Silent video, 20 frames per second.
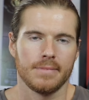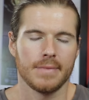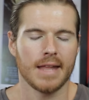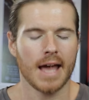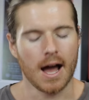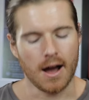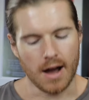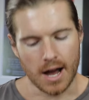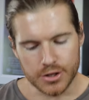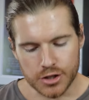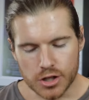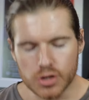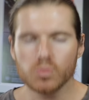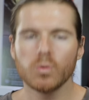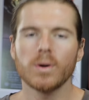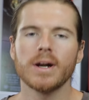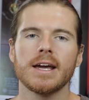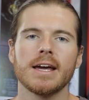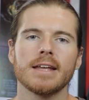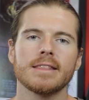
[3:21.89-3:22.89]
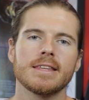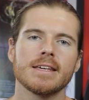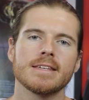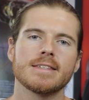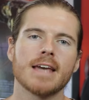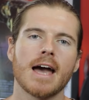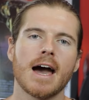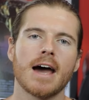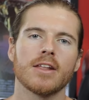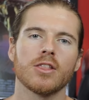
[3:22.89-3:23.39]
Now, I just want to get
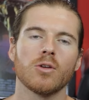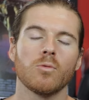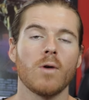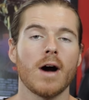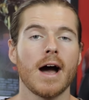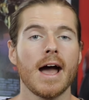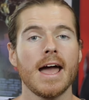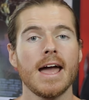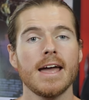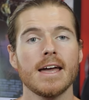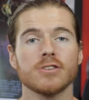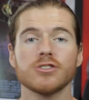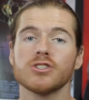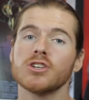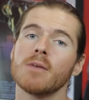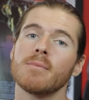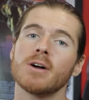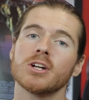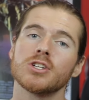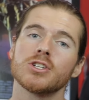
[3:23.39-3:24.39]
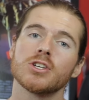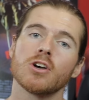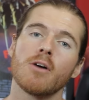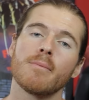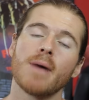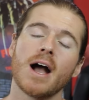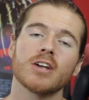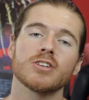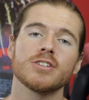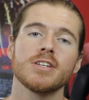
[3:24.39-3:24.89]
this out of the way, so much so
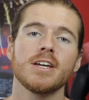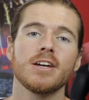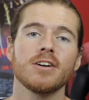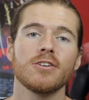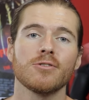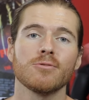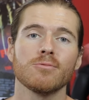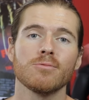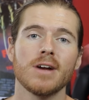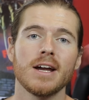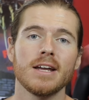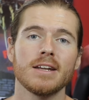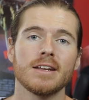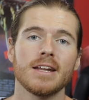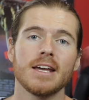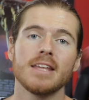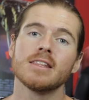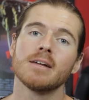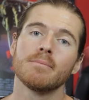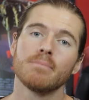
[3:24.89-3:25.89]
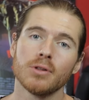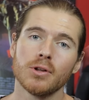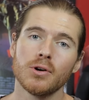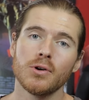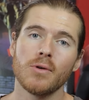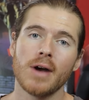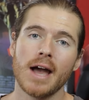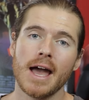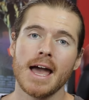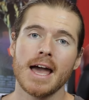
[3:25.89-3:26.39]
I'm actually going to read it in the
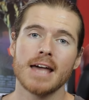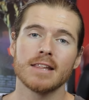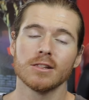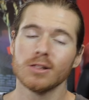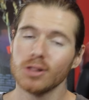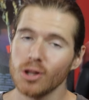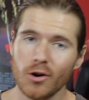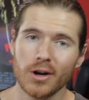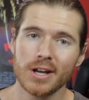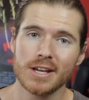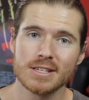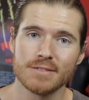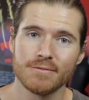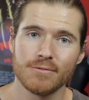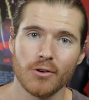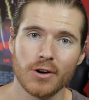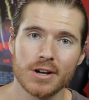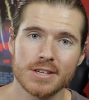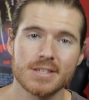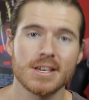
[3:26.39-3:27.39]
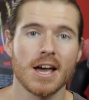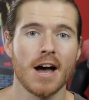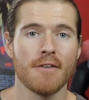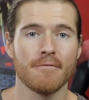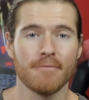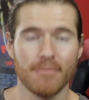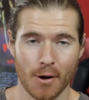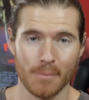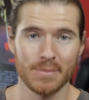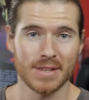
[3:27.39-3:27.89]
blue-haired lawyer's voice
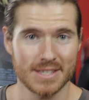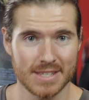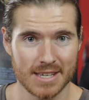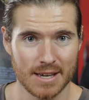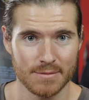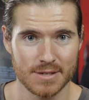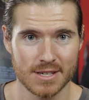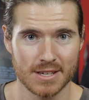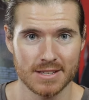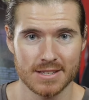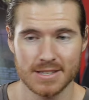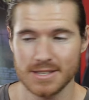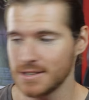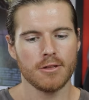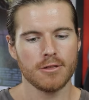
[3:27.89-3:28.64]
from The Simpsons.